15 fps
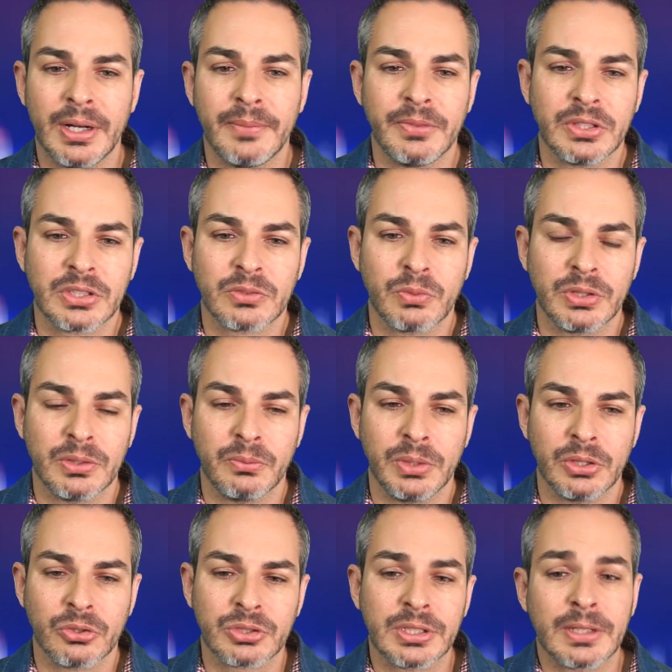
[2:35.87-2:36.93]
This is what the wheel
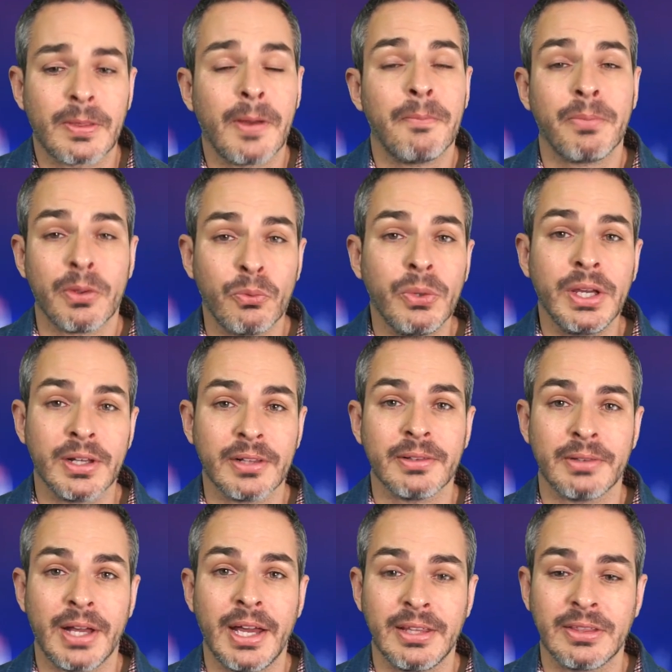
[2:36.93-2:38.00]
looks like. The
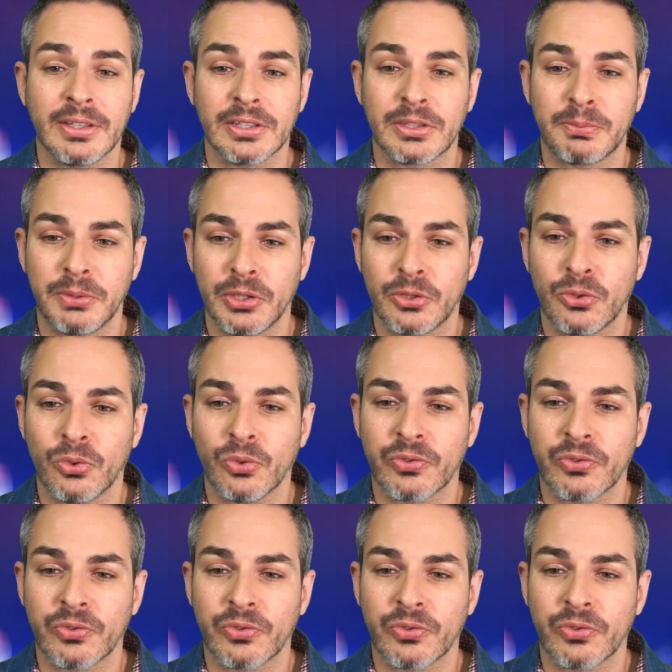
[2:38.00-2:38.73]
wheel, I think, is pretty cool,